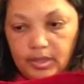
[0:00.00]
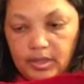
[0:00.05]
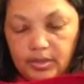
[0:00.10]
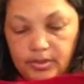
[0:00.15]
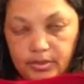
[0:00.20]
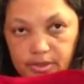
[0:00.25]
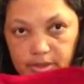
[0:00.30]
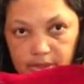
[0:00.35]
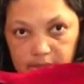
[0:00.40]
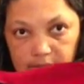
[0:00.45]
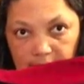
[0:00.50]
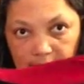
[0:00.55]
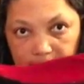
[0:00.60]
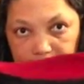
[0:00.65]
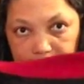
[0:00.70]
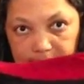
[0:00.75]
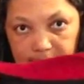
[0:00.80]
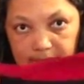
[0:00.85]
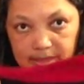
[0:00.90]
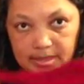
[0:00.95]
there's the
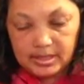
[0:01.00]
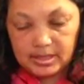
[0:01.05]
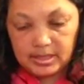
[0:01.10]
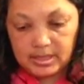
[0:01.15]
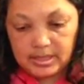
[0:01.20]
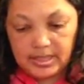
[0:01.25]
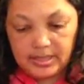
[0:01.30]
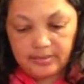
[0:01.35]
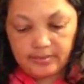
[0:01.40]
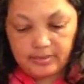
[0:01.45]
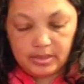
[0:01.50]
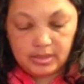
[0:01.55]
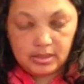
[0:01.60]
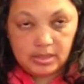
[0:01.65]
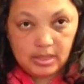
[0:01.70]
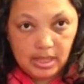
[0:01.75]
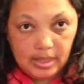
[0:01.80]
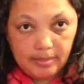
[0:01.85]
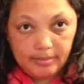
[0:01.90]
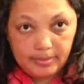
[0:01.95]
top of the sleeve and the
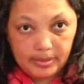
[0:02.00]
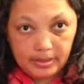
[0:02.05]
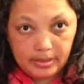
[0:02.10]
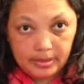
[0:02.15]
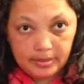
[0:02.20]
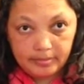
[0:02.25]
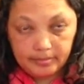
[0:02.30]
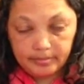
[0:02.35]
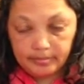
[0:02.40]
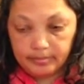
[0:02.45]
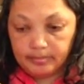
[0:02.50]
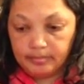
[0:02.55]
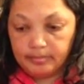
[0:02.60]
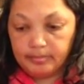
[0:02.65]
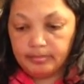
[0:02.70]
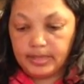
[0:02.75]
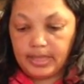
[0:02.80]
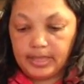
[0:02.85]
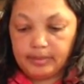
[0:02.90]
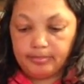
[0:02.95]
top of the
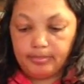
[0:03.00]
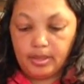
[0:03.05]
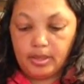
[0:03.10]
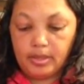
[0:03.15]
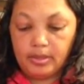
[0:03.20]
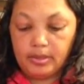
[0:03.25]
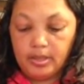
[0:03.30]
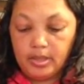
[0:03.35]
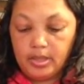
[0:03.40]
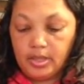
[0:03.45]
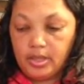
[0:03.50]
black part.